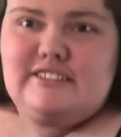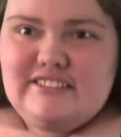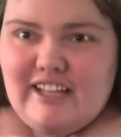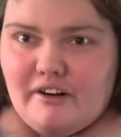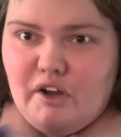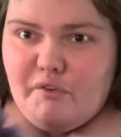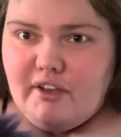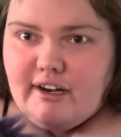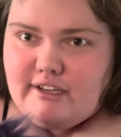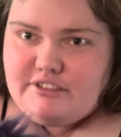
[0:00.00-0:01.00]
I don't know if you
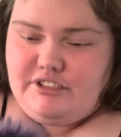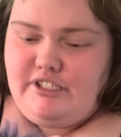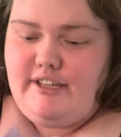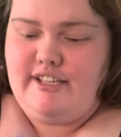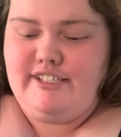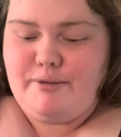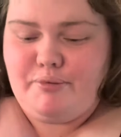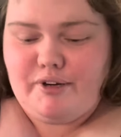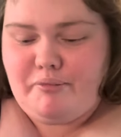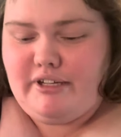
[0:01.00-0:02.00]
can actually see the
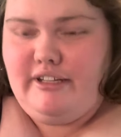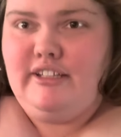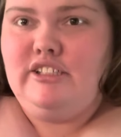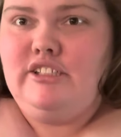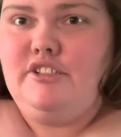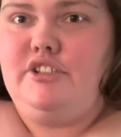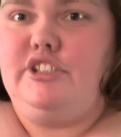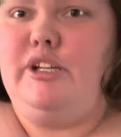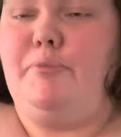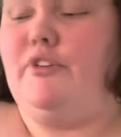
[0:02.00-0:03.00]
zipper, but there's a
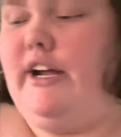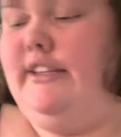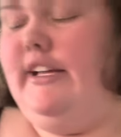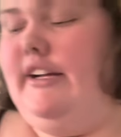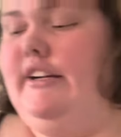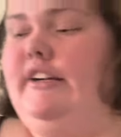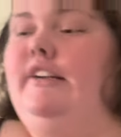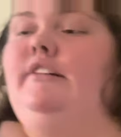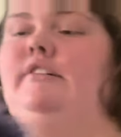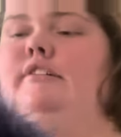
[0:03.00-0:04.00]
zipper right there.
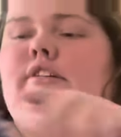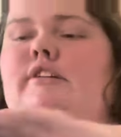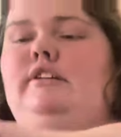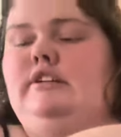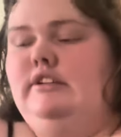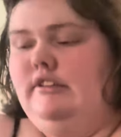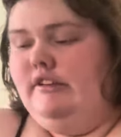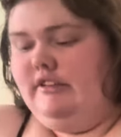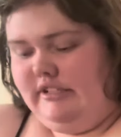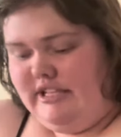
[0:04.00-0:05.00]

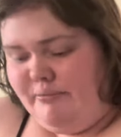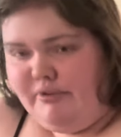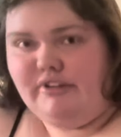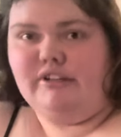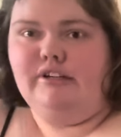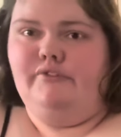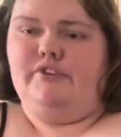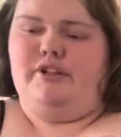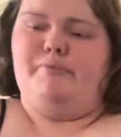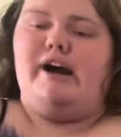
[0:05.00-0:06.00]
The zipper
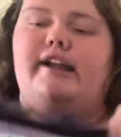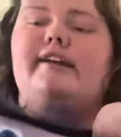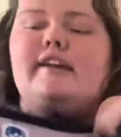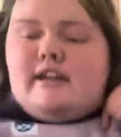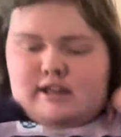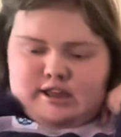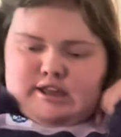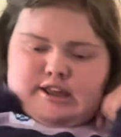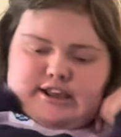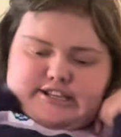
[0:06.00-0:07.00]
for the body
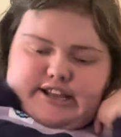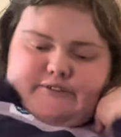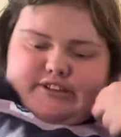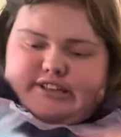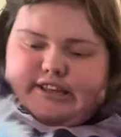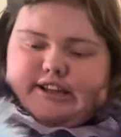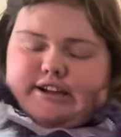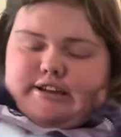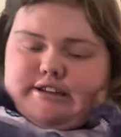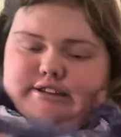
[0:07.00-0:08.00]
is obviously like
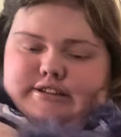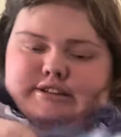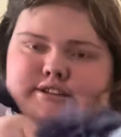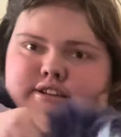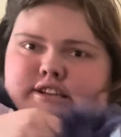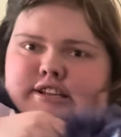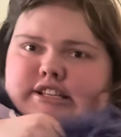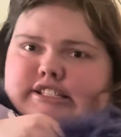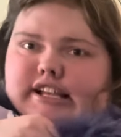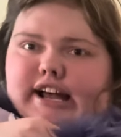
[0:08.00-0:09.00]
a
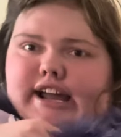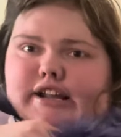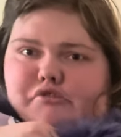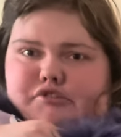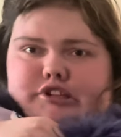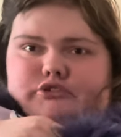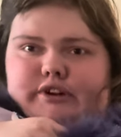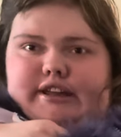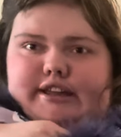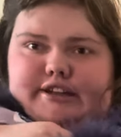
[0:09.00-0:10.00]
side. It's what's like
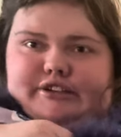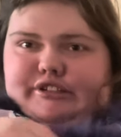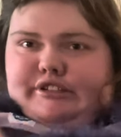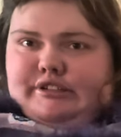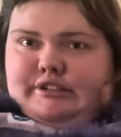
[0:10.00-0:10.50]
right here.